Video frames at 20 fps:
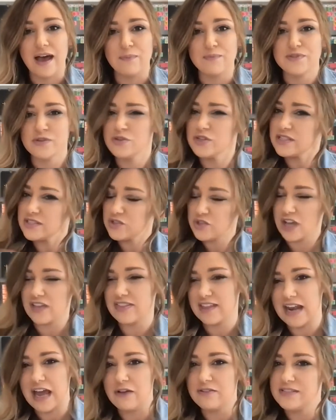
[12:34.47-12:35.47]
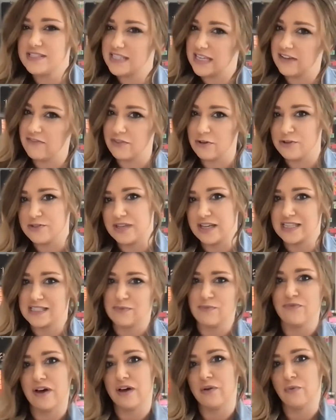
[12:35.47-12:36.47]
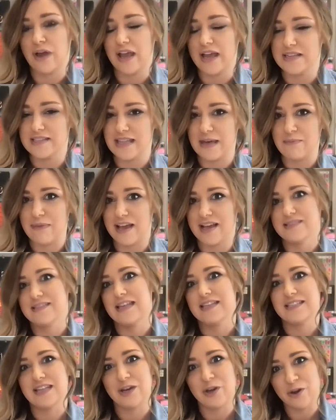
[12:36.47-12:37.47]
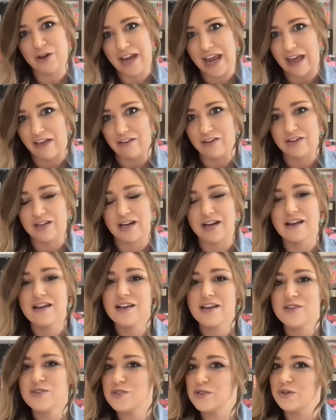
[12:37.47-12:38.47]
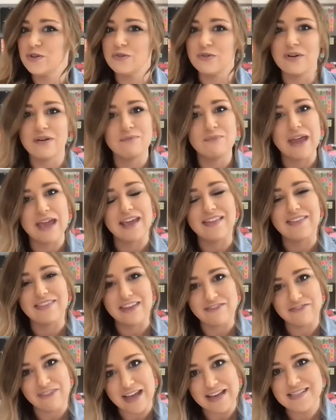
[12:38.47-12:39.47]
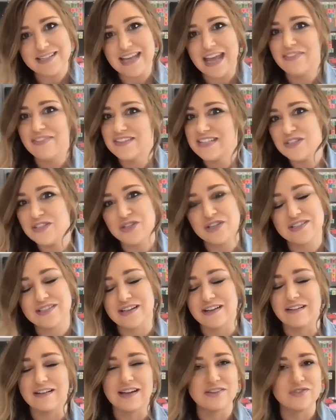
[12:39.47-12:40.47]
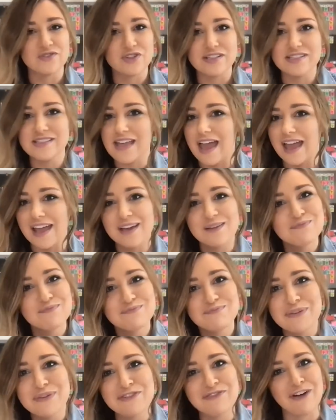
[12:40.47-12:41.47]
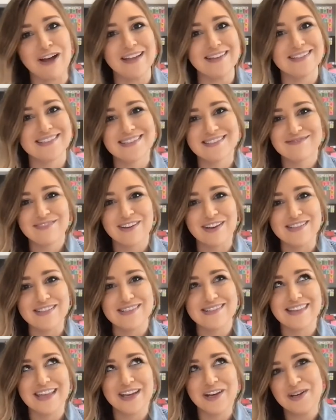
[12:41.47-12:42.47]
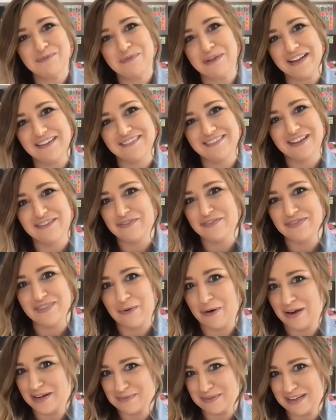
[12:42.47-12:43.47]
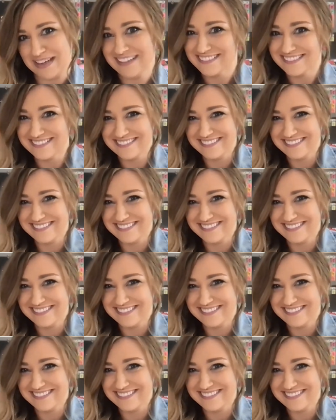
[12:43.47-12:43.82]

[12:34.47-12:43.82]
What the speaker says: So just check that out and see if there's like some fun ways that make sense on your calendar to make the event and the teaching series just like be friends, because they could be if they want to be.